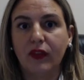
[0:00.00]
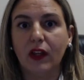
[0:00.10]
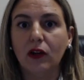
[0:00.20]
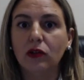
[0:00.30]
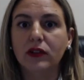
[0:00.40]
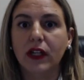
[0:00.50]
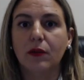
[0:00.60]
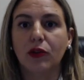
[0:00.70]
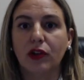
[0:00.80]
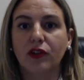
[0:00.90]
holding him
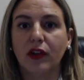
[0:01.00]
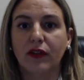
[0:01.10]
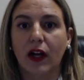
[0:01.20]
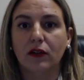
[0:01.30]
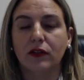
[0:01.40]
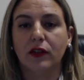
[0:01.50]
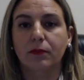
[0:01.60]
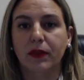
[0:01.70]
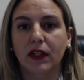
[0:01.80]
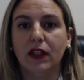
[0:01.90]
or herself out to
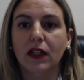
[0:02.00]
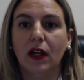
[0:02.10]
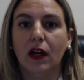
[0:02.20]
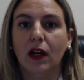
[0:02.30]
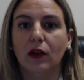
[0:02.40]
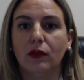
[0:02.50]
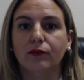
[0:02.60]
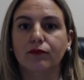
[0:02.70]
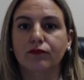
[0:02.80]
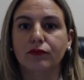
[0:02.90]
be
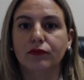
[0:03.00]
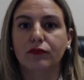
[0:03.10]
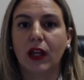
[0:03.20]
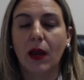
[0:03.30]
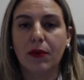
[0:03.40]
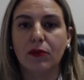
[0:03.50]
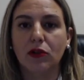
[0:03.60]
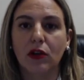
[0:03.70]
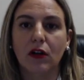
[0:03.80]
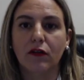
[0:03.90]

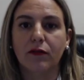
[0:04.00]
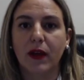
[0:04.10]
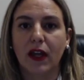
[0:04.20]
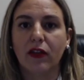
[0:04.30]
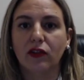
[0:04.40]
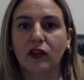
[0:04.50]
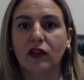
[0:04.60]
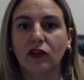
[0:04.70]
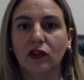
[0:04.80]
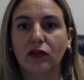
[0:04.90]
capable of making those
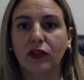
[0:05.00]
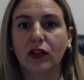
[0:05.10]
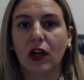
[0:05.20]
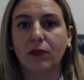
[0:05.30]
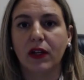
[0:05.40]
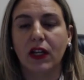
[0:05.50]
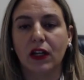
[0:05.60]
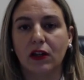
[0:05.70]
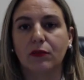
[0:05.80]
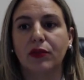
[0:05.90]
decisions for your company, it
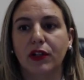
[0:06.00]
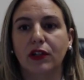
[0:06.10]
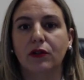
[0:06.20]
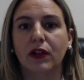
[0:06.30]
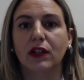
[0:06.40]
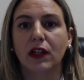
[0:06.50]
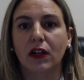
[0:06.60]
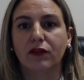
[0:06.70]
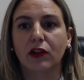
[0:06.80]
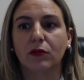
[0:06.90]
could put you in a lot
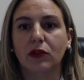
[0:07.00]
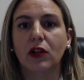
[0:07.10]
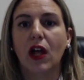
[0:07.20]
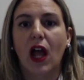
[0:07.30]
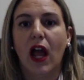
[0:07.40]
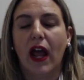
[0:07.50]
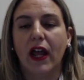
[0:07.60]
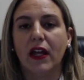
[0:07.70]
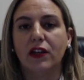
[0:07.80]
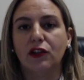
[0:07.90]
of trouble,
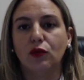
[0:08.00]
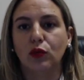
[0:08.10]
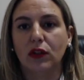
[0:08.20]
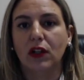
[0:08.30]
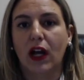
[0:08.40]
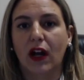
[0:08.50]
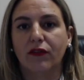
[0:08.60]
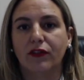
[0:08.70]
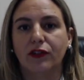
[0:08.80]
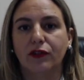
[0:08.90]
and you will have
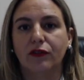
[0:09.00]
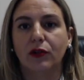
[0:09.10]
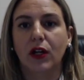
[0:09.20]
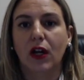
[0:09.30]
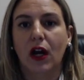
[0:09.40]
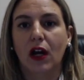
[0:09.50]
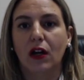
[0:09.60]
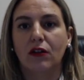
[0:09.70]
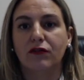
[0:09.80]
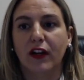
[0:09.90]
to
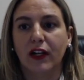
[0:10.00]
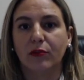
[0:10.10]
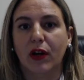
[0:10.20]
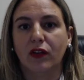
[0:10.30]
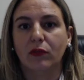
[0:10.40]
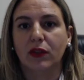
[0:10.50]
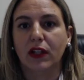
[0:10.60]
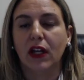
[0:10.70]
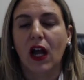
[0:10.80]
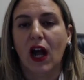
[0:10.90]
fight it
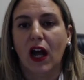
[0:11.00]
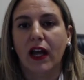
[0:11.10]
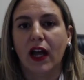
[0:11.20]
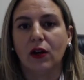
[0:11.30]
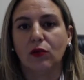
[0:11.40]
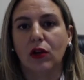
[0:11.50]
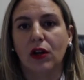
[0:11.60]
possibly. I've